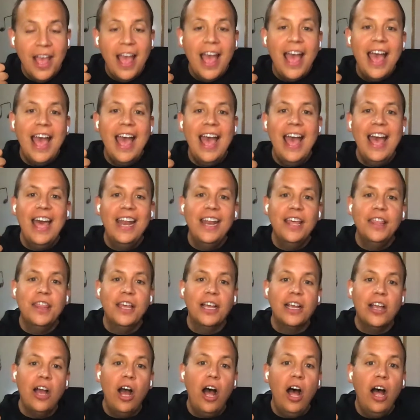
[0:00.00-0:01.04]
And the
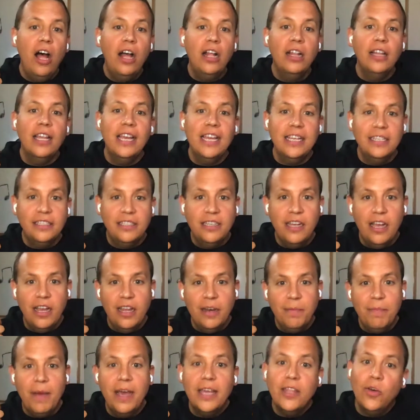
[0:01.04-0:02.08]
call is done
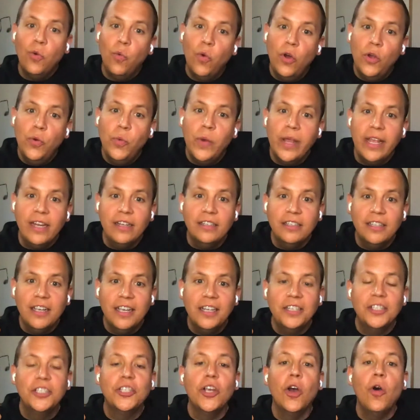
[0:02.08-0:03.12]
by the woodwinds. And
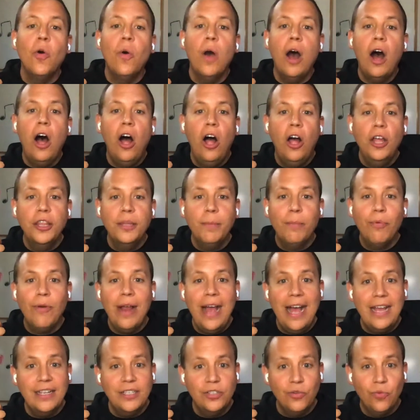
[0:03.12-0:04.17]
so all the
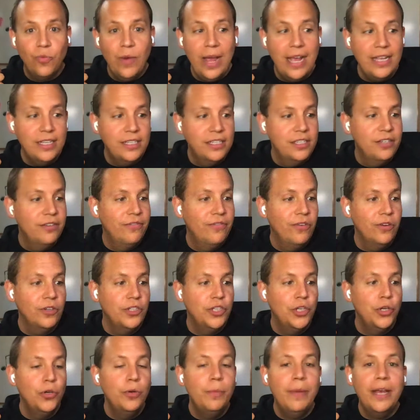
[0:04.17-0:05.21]
brass rests for
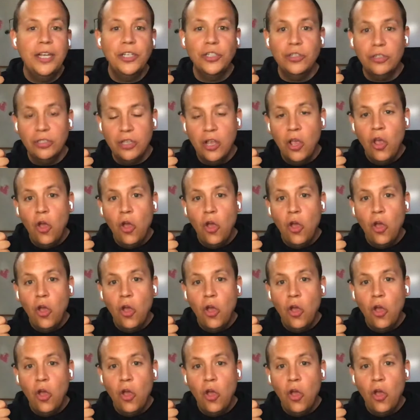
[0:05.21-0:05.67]
2 measures.